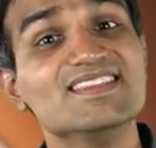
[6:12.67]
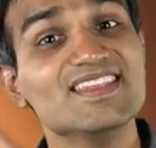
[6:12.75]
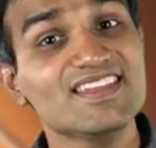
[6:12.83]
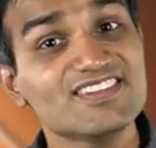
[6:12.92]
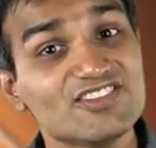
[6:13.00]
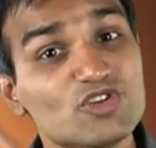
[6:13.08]

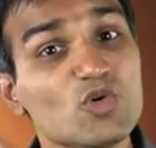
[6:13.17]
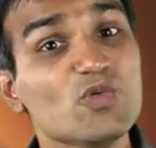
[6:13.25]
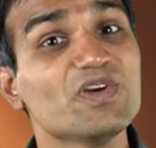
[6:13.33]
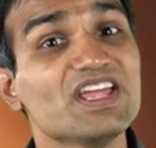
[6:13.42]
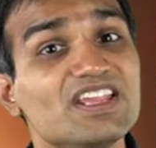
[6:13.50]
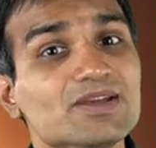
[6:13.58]
These two
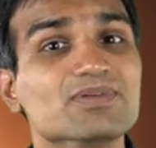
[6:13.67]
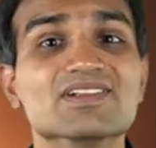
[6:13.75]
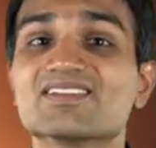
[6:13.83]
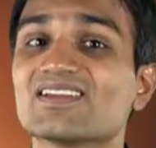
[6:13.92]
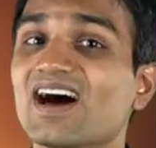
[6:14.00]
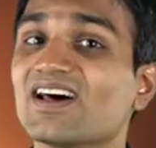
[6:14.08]

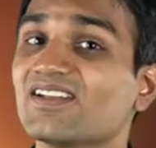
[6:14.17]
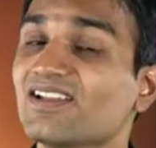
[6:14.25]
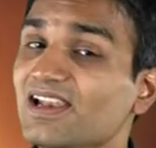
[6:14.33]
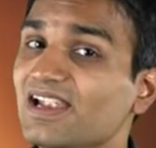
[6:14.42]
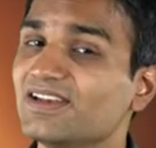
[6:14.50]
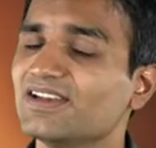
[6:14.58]
variables are
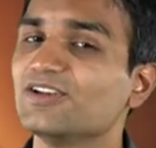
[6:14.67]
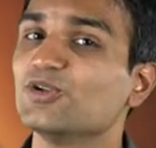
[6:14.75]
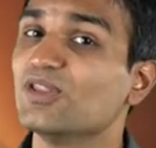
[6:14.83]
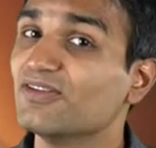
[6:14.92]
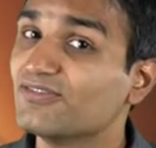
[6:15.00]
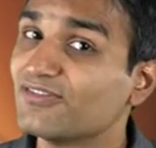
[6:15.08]
related to
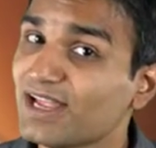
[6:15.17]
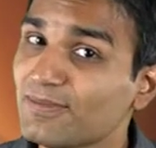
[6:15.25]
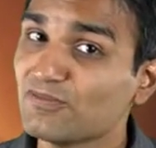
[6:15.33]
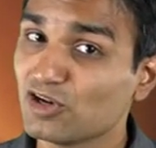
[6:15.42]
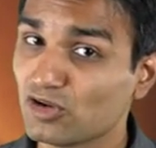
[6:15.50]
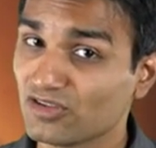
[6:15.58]
the
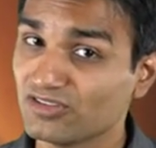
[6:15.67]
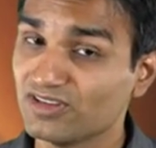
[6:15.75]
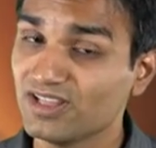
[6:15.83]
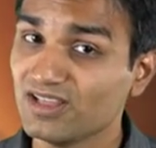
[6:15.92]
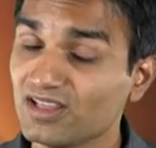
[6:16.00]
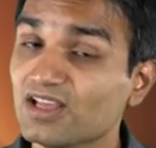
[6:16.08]
frame
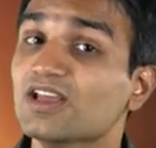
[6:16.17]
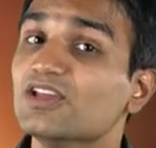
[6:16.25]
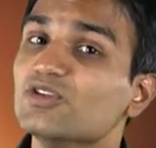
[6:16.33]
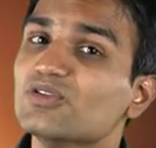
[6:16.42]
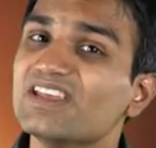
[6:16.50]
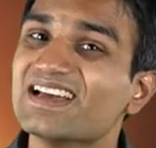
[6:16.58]
velocity
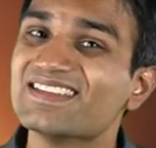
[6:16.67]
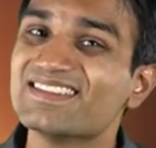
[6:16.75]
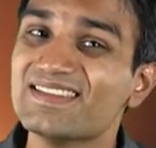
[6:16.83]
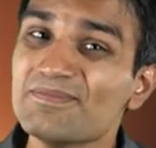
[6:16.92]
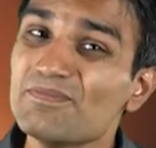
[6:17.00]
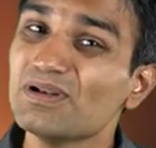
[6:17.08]
using a
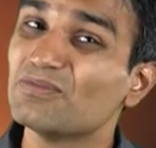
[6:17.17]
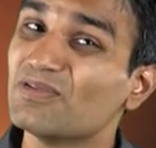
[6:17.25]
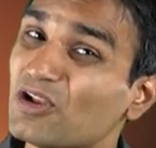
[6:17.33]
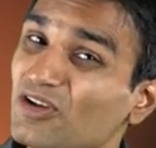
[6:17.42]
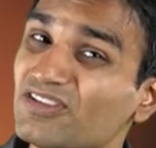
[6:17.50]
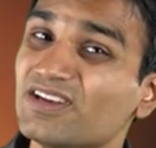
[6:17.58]
simple
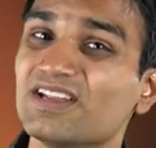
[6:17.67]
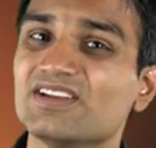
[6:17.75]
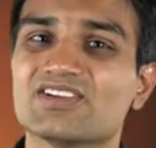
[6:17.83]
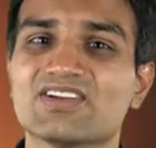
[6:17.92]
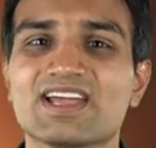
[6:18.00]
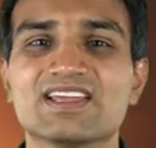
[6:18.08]
velocity
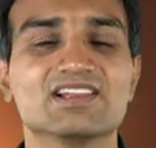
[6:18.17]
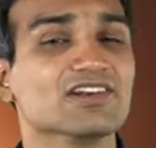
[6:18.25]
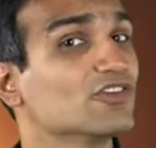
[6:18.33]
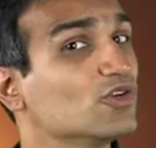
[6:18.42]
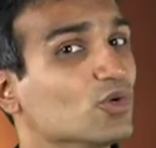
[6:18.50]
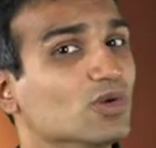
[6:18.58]
triangle
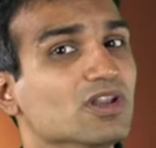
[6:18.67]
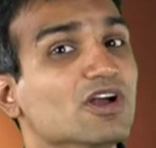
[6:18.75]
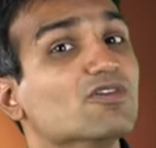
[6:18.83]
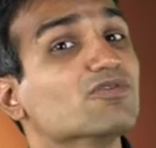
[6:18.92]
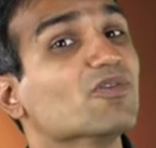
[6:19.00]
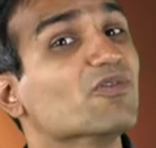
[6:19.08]
rule
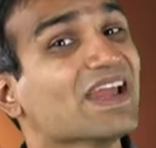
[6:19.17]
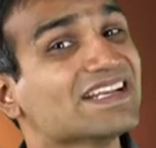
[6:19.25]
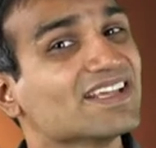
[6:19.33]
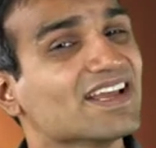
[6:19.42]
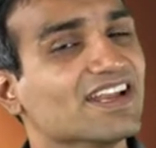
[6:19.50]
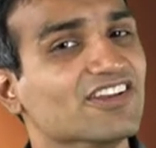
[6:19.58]
for
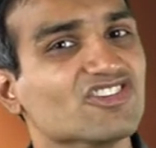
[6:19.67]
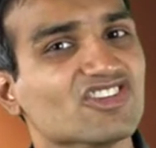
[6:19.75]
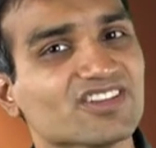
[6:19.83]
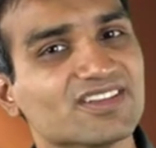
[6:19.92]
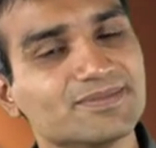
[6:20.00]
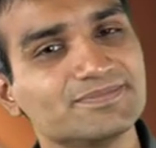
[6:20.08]
vector addition.